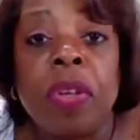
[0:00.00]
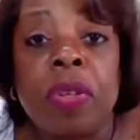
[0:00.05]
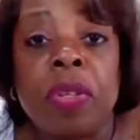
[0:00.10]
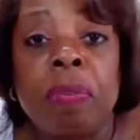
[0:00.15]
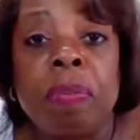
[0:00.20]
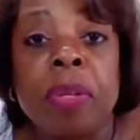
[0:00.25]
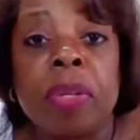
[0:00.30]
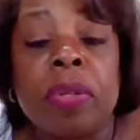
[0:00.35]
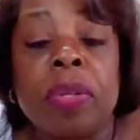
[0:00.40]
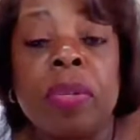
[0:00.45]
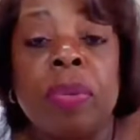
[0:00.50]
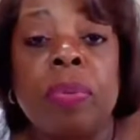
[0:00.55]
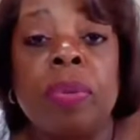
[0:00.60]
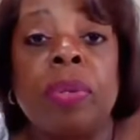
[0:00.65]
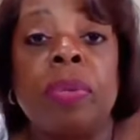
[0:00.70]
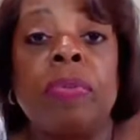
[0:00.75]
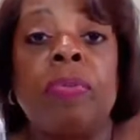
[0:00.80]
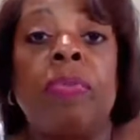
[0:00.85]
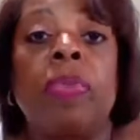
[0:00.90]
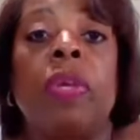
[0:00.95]
those bills
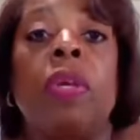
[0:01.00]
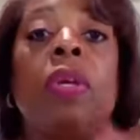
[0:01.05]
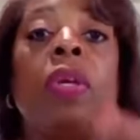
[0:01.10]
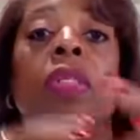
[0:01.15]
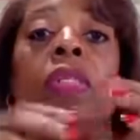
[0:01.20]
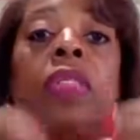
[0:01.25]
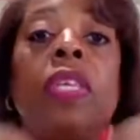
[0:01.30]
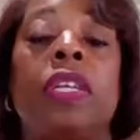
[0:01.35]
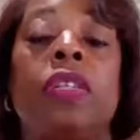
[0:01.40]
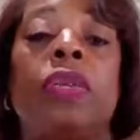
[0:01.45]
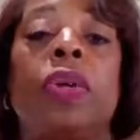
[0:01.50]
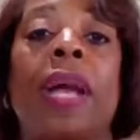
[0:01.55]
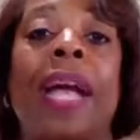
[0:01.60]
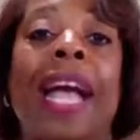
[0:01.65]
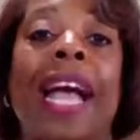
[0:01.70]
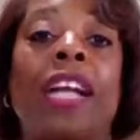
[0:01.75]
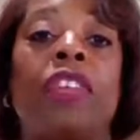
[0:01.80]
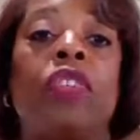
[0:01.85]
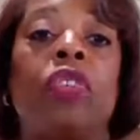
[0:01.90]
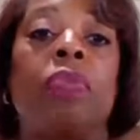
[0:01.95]
through. These are
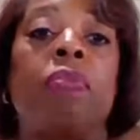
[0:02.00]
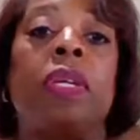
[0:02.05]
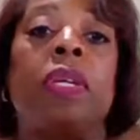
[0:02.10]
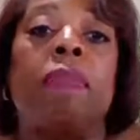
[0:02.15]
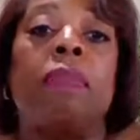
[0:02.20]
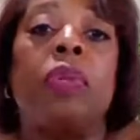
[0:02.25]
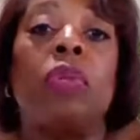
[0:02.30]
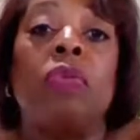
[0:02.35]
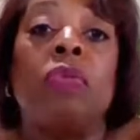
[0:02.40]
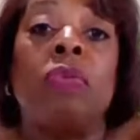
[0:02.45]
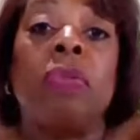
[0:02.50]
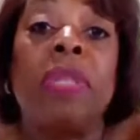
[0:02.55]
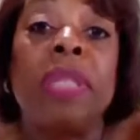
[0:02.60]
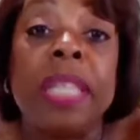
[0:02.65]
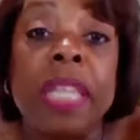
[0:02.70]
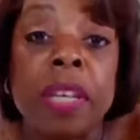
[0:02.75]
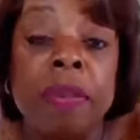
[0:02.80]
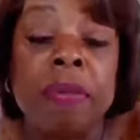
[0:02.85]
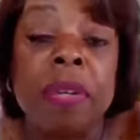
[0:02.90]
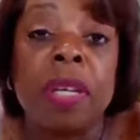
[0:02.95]
actual people who've
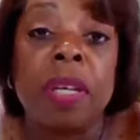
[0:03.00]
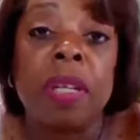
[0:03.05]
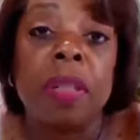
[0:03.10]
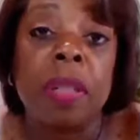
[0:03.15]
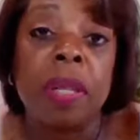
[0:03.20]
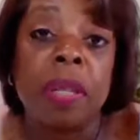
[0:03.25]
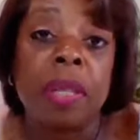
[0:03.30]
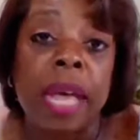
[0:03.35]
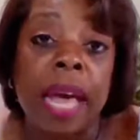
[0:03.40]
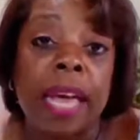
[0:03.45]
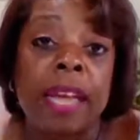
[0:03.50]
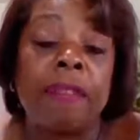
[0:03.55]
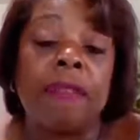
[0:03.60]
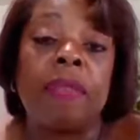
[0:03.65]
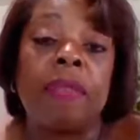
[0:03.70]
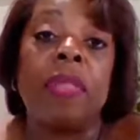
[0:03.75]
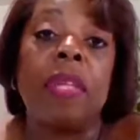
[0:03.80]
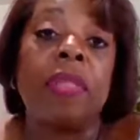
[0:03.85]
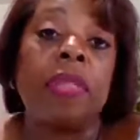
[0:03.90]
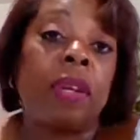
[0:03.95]
lived the life
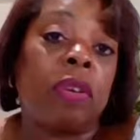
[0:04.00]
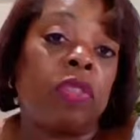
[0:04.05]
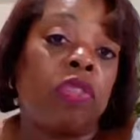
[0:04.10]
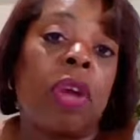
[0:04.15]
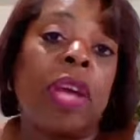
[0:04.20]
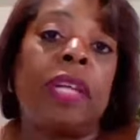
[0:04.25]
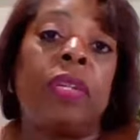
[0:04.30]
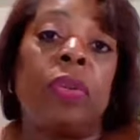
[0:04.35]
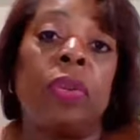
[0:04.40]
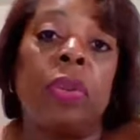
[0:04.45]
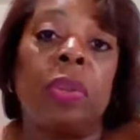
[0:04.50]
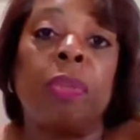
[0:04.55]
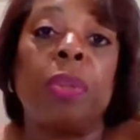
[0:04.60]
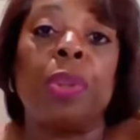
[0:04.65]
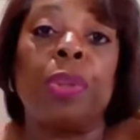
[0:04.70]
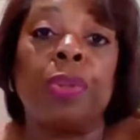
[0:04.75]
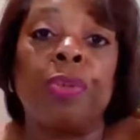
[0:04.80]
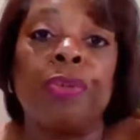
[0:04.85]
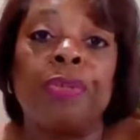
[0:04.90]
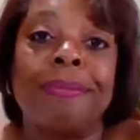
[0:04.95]
that they're trying to
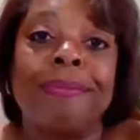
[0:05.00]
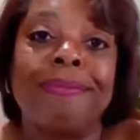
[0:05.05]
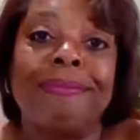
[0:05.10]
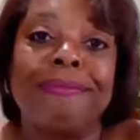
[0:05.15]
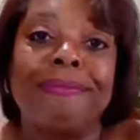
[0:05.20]
improve.